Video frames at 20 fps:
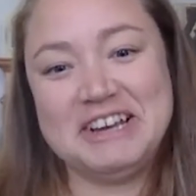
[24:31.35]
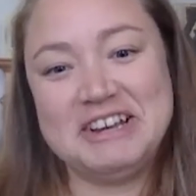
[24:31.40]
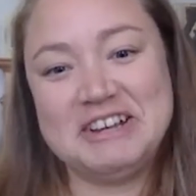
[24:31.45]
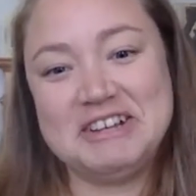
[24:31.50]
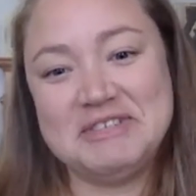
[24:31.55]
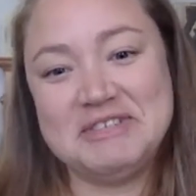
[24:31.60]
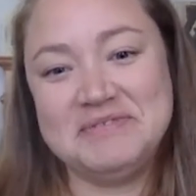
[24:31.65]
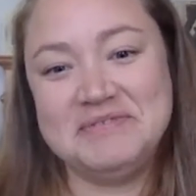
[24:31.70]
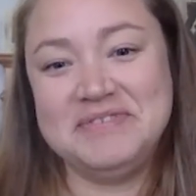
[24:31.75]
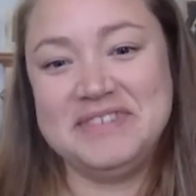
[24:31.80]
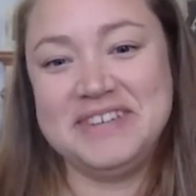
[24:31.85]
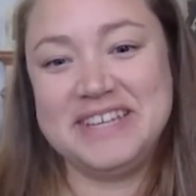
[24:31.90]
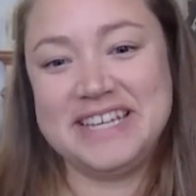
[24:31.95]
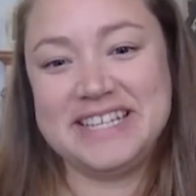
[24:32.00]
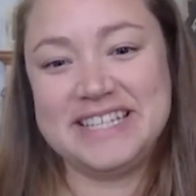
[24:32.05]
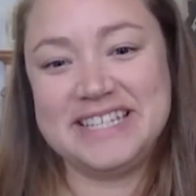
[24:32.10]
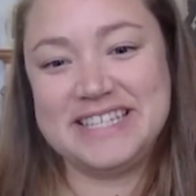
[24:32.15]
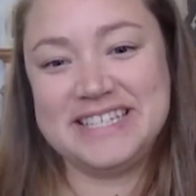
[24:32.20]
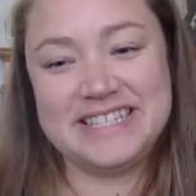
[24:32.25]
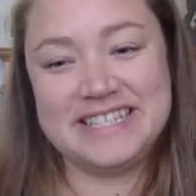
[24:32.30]
um,
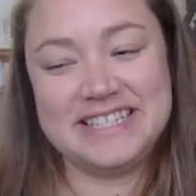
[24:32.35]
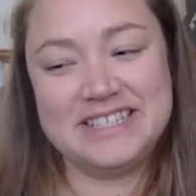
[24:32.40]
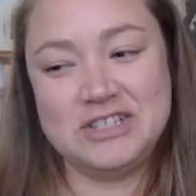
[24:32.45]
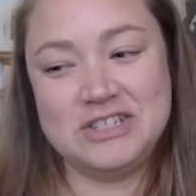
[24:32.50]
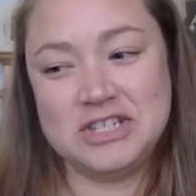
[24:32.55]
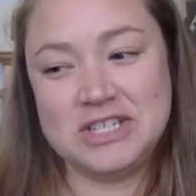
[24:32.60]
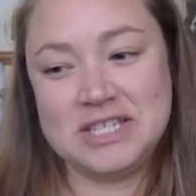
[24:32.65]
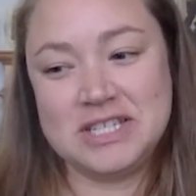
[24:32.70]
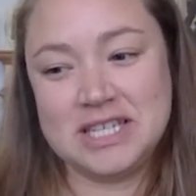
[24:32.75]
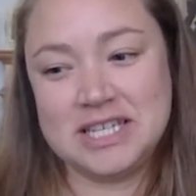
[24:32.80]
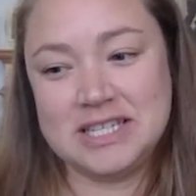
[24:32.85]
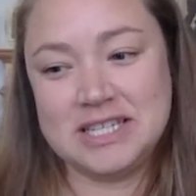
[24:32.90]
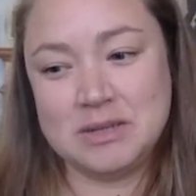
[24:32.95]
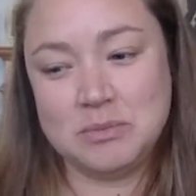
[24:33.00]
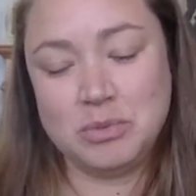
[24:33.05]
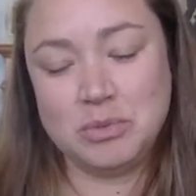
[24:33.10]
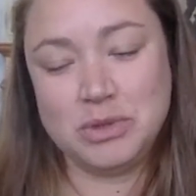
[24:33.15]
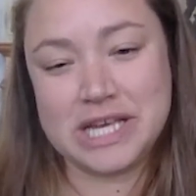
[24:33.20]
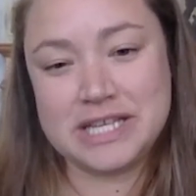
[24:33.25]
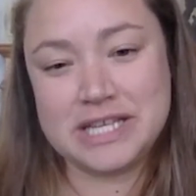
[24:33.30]
it's just, it's
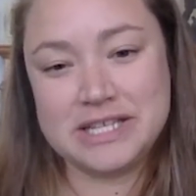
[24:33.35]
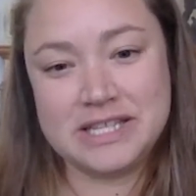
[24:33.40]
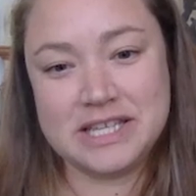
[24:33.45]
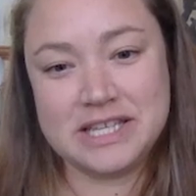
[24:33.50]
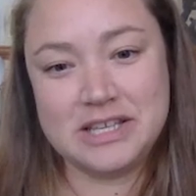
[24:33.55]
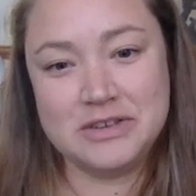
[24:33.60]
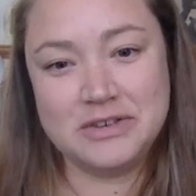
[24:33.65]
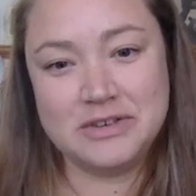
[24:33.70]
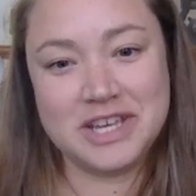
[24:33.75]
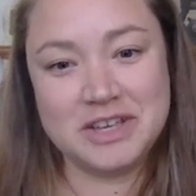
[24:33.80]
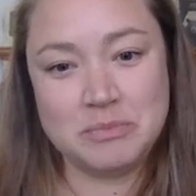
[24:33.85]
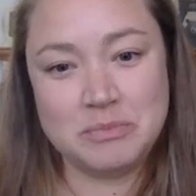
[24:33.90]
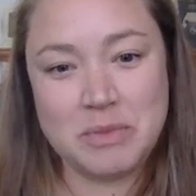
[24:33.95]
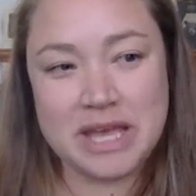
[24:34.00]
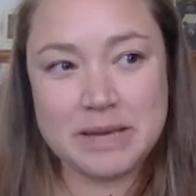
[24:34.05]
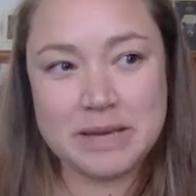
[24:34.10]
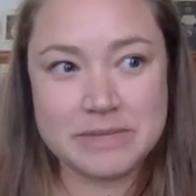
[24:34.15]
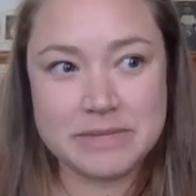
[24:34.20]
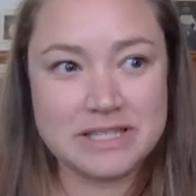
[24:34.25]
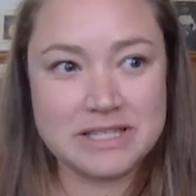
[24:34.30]
a place that you can
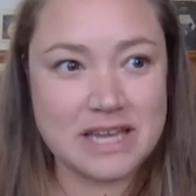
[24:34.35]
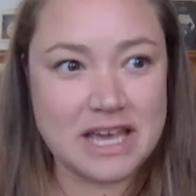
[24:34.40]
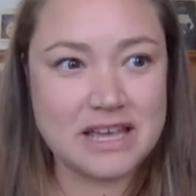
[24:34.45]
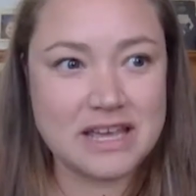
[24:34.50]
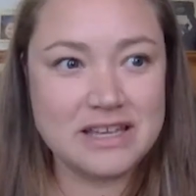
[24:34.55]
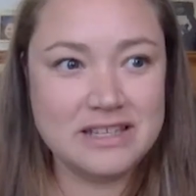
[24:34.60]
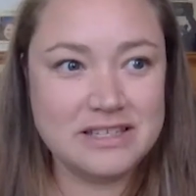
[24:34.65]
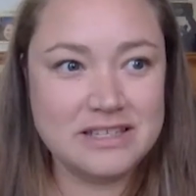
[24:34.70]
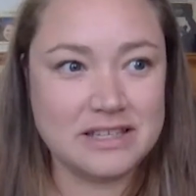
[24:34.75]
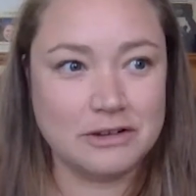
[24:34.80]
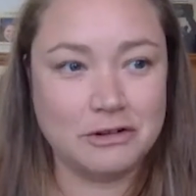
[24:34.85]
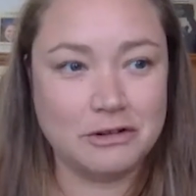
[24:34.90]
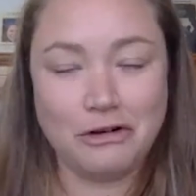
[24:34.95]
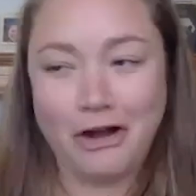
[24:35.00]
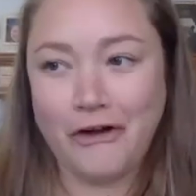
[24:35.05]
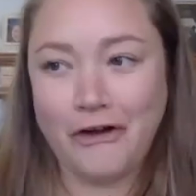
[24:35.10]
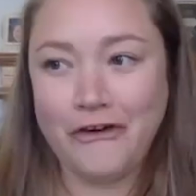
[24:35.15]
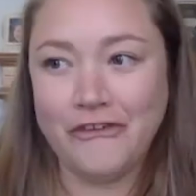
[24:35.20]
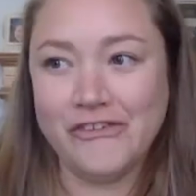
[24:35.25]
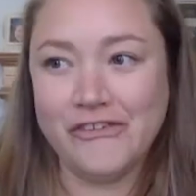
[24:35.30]
make mistakes and
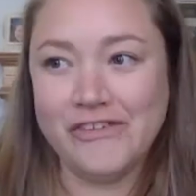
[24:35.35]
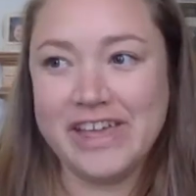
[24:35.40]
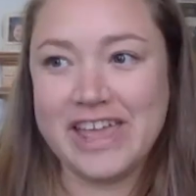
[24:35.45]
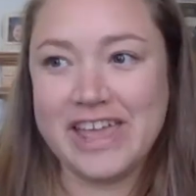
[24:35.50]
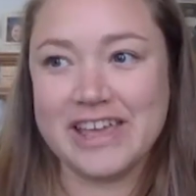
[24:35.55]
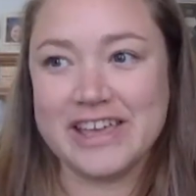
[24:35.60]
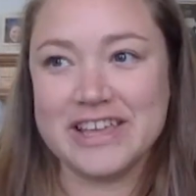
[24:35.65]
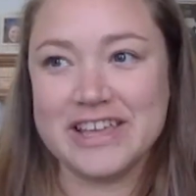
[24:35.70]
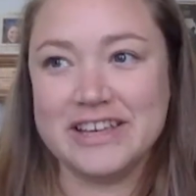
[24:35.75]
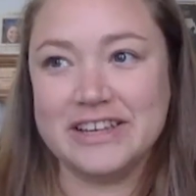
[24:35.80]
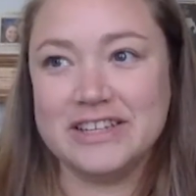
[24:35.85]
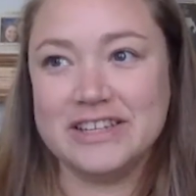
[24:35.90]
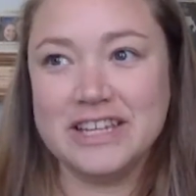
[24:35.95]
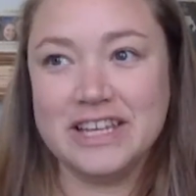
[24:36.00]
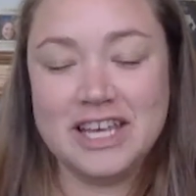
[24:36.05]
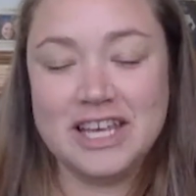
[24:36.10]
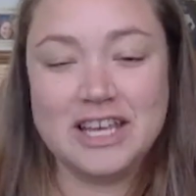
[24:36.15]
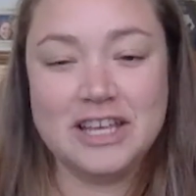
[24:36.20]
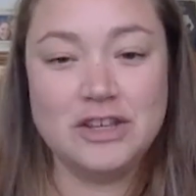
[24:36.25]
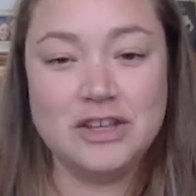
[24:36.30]
grow, and
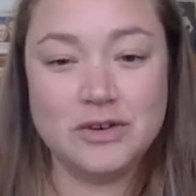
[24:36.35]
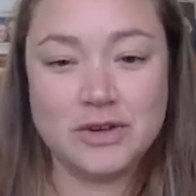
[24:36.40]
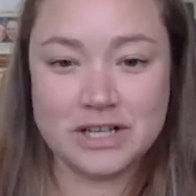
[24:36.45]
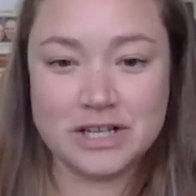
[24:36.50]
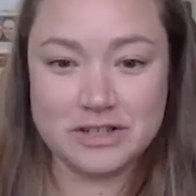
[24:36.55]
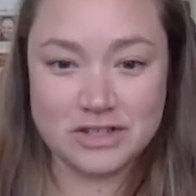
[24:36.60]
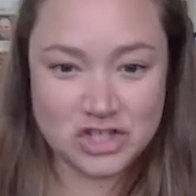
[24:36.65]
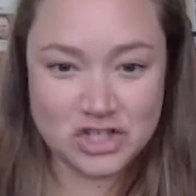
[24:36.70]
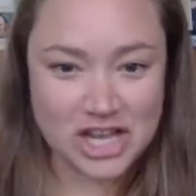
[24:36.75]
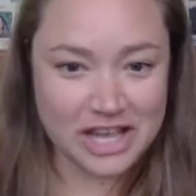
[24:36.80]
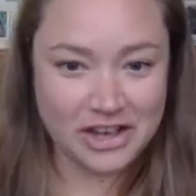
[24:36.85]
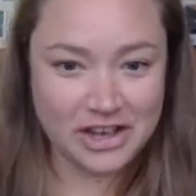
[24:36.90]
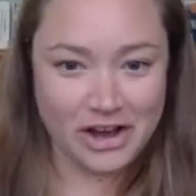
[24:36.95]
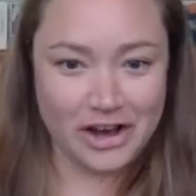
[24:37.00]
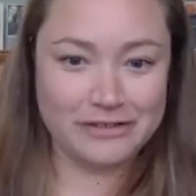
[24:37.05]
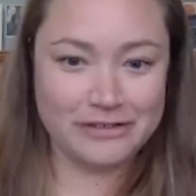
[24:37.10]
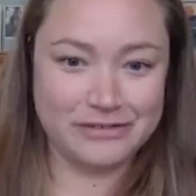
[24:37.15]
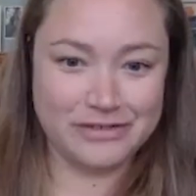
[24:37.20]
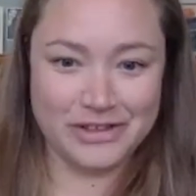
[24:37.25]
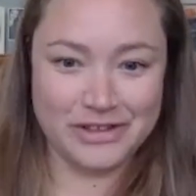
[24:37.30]
you can shake
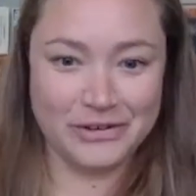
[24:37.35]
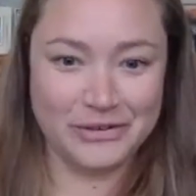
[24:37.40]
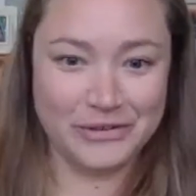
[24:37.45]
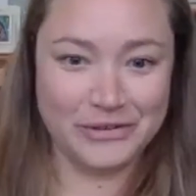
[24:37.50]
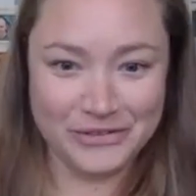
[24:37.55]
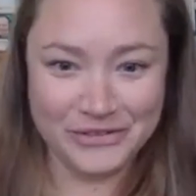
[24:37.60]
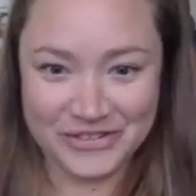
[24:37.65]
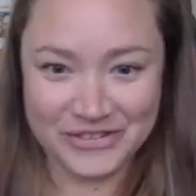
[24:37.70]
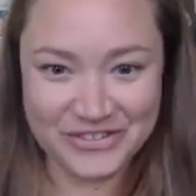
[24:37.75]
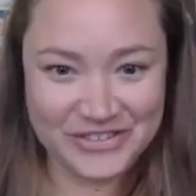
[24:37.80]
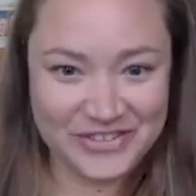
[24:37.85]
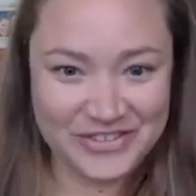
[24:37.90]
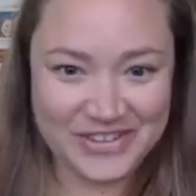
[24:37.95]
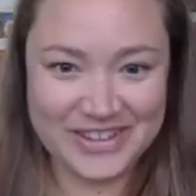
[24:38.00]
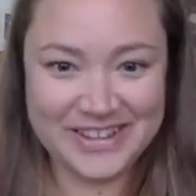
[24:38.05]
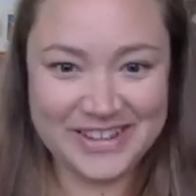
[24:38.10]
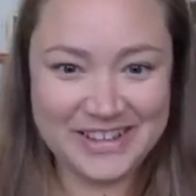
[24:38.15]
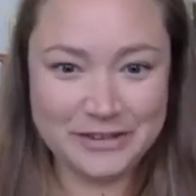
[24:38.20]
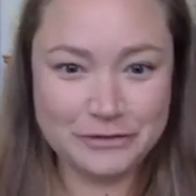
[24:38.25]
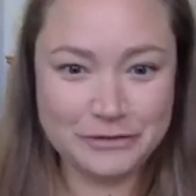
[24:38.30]
off the whole
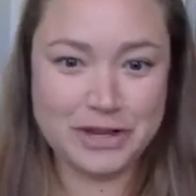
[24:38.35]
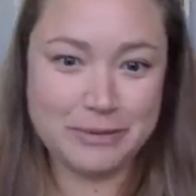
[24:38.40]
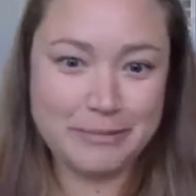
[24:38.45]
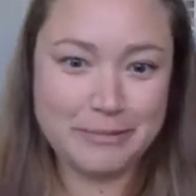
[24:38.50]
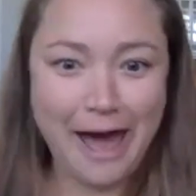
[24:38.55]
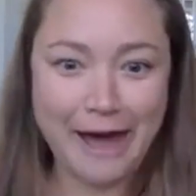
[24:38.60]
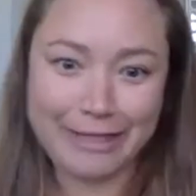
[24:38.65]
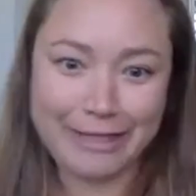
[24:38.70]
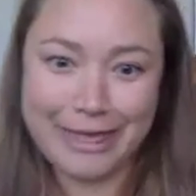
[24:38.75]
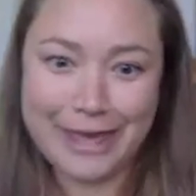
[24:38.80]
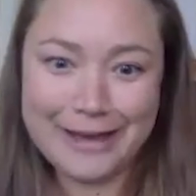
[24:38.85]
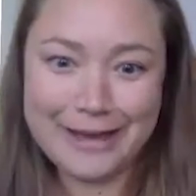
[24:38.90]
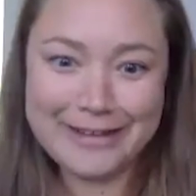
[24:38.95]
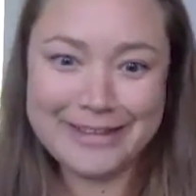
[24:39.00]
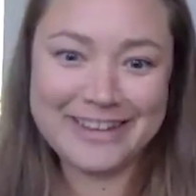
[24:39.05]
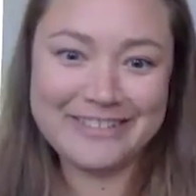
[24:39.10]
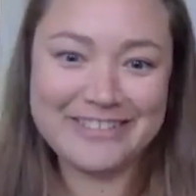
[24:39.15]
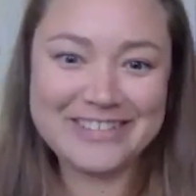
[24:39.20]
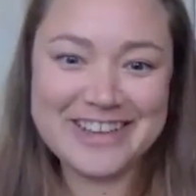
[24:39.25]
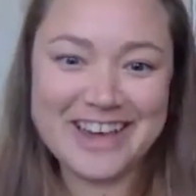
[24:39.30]
feedback thing that
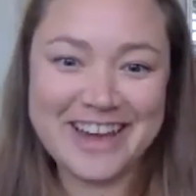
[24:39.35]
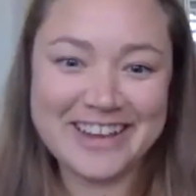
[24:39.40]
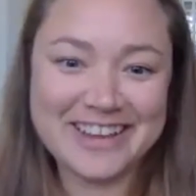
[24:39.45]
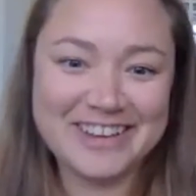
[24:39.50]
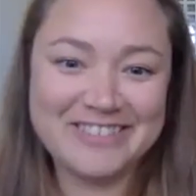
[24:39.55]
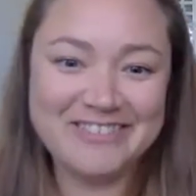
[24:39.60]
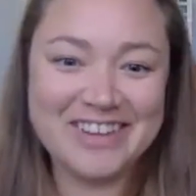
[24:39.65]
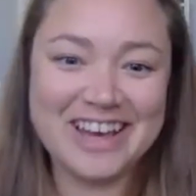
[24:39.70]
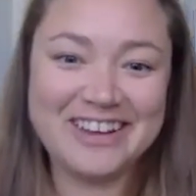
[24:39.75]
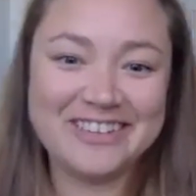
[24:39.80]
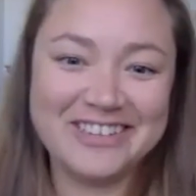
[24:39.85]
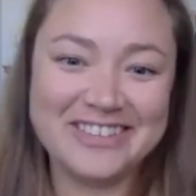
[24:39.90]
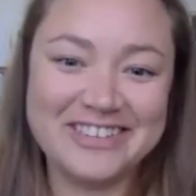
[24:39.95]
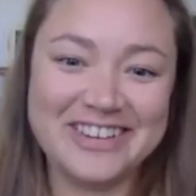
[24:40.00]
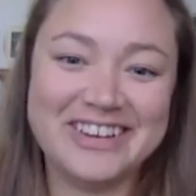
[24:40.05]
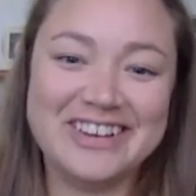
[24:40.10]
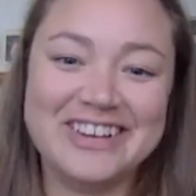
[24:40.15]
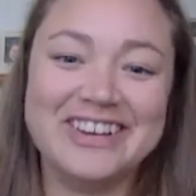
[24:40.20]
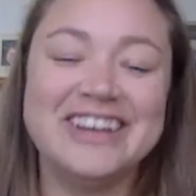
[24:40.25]
we're talking about earlier.